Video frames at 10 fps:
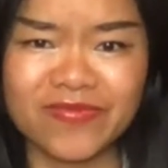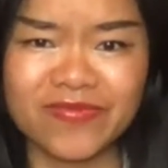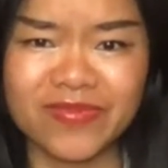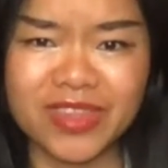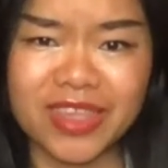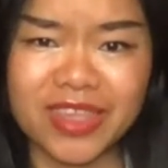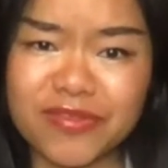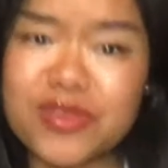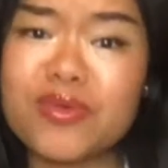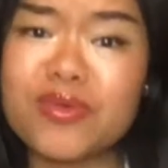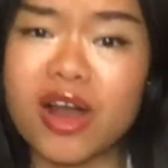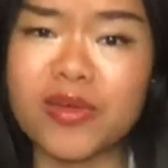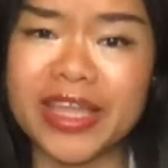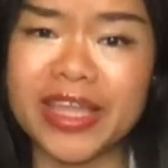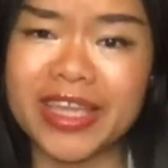If you are
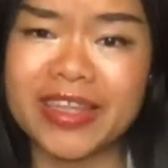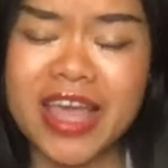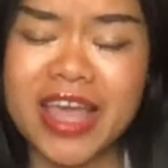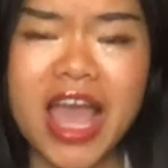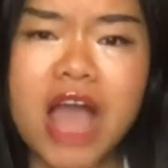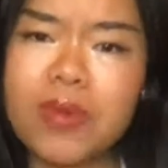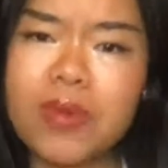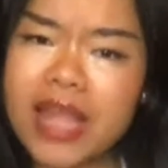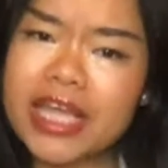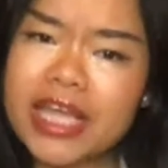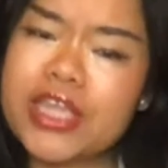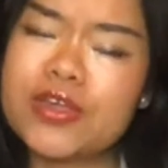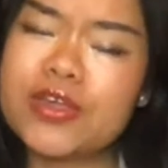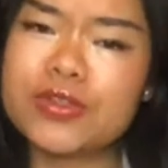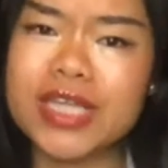ready, I would like you to
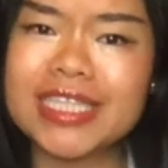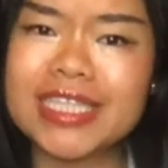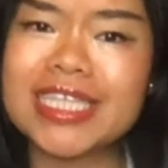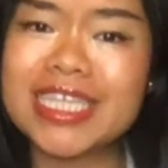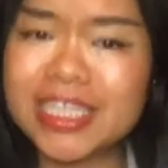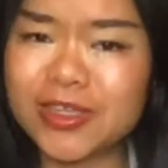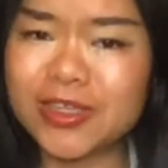continue